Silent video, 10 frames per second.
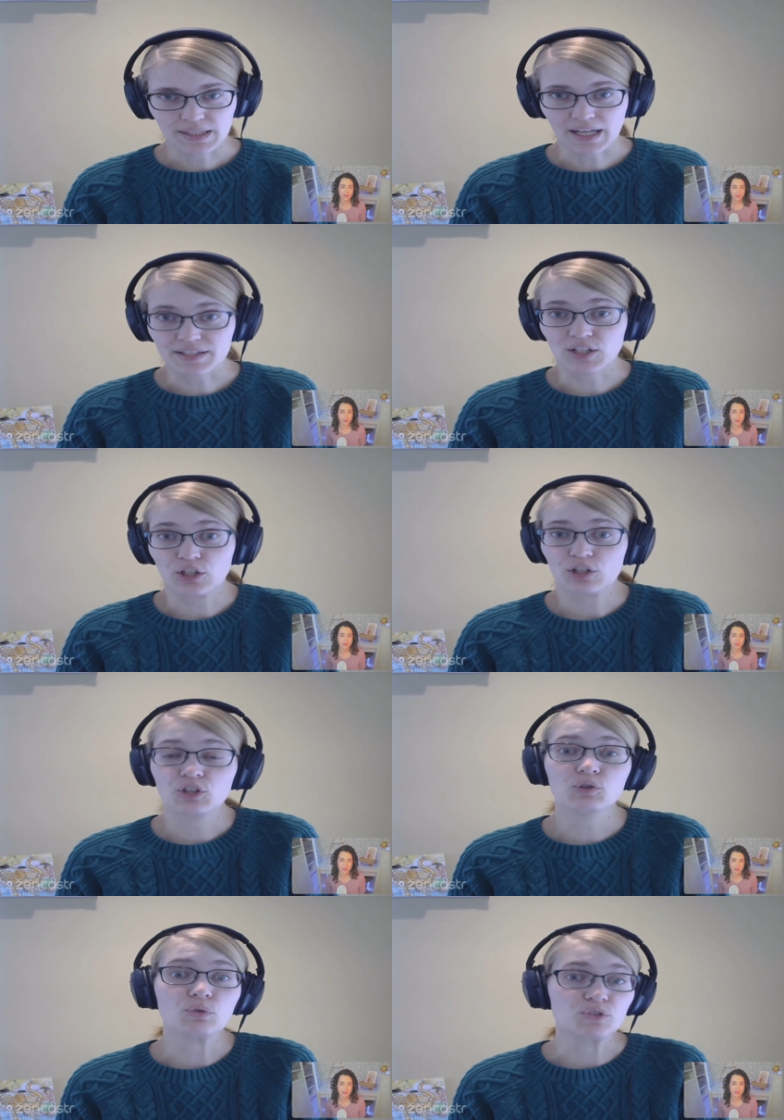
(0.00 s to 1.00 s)
That's a
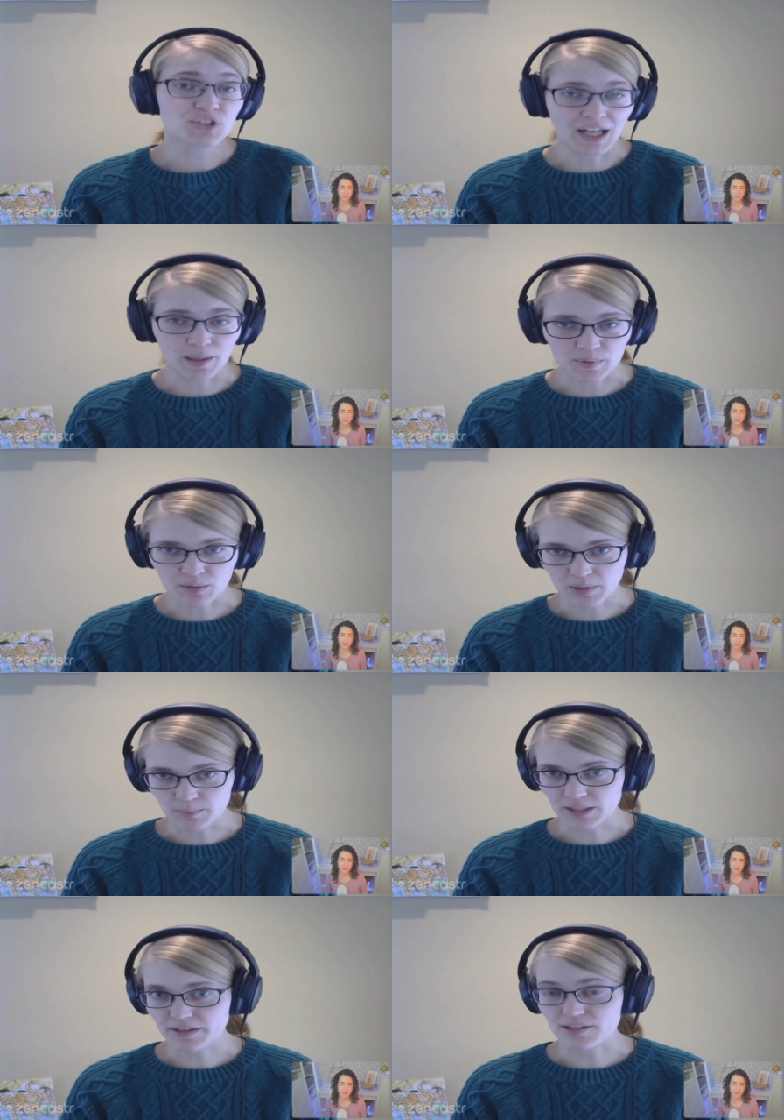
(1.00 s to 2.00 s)
huge time
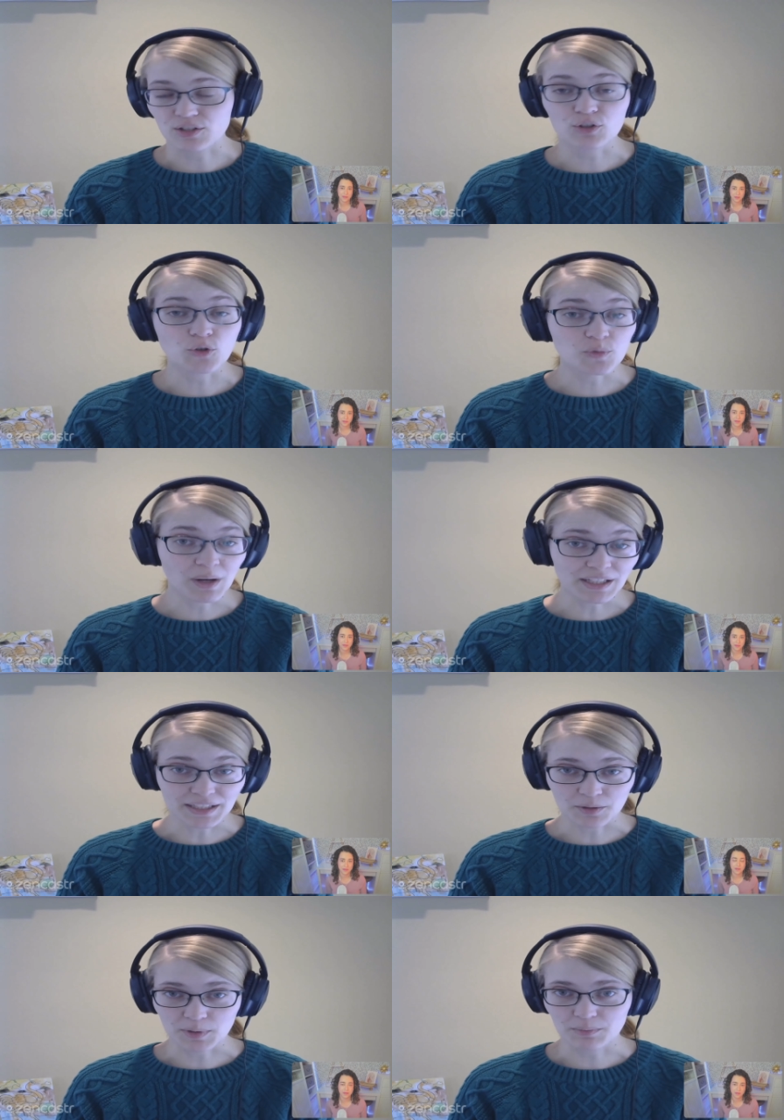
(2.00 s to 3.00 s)
commitment. That's a huge money
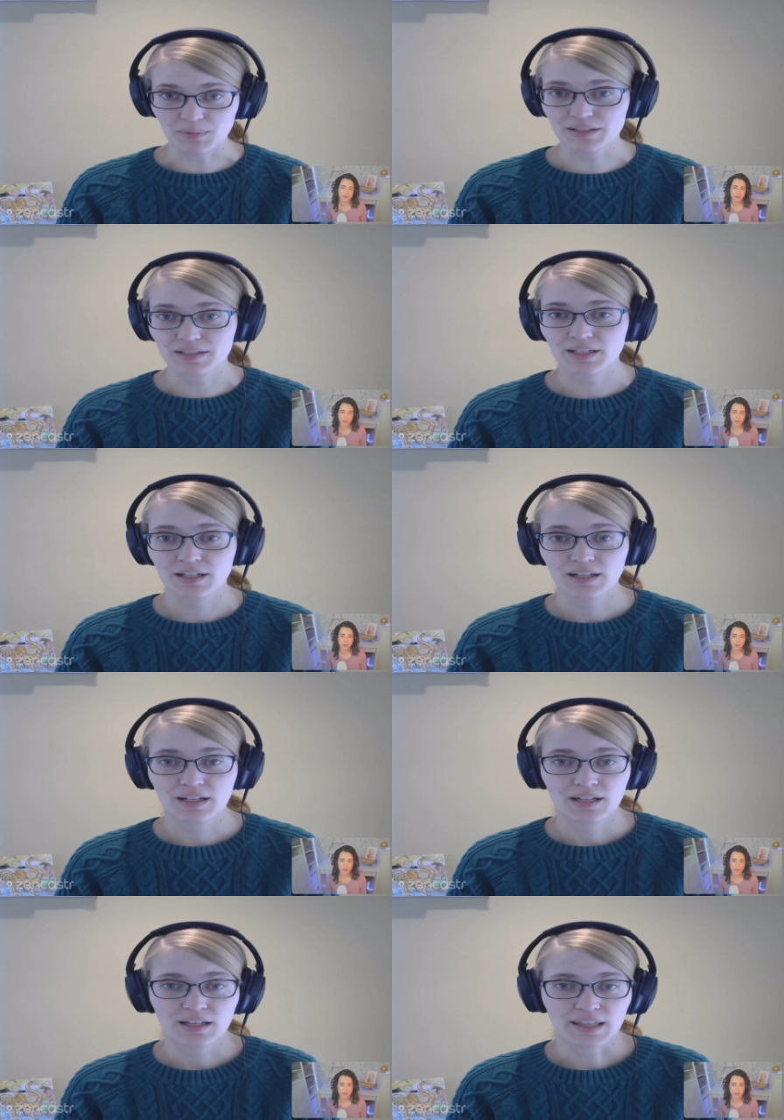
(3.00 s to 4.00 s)
commitment.
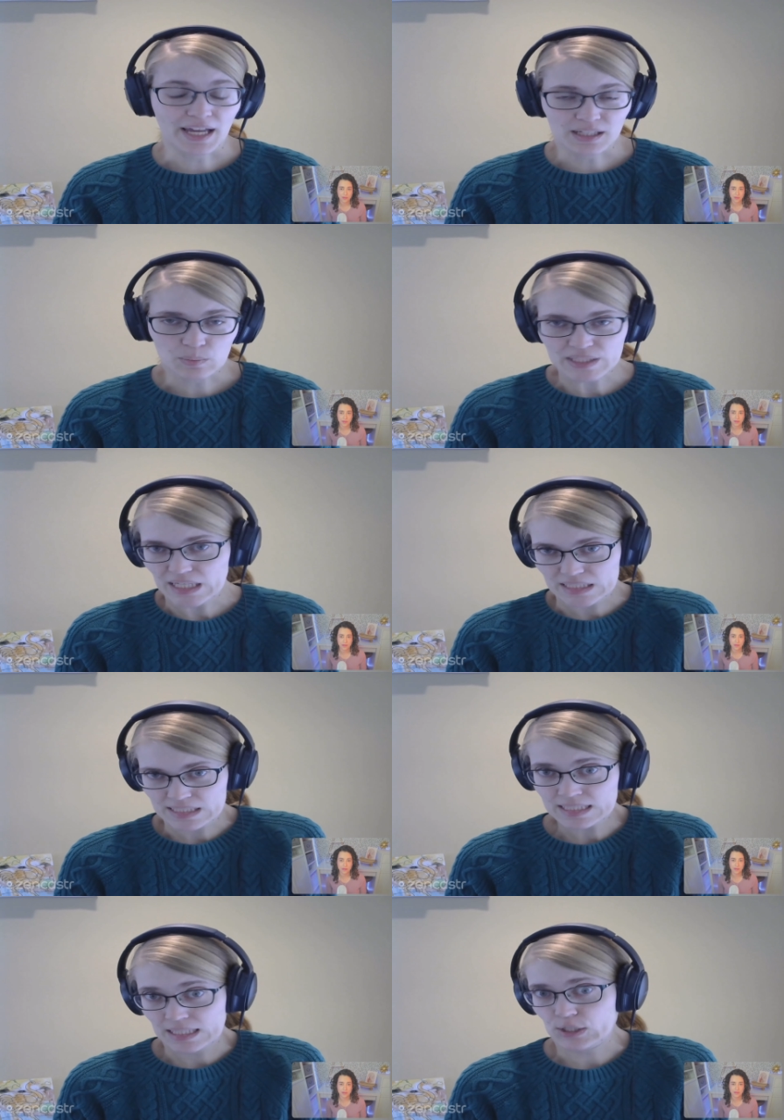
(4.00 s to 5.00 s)
That can be kind of
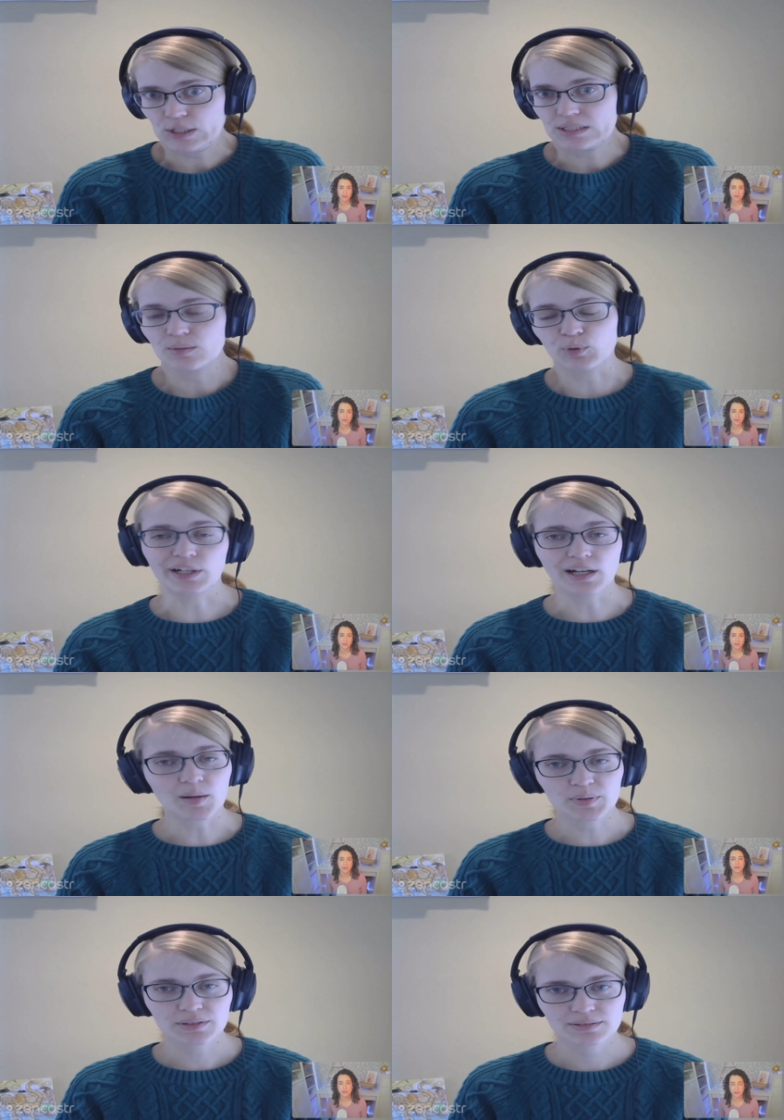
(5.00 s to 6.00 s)
scary to bring up.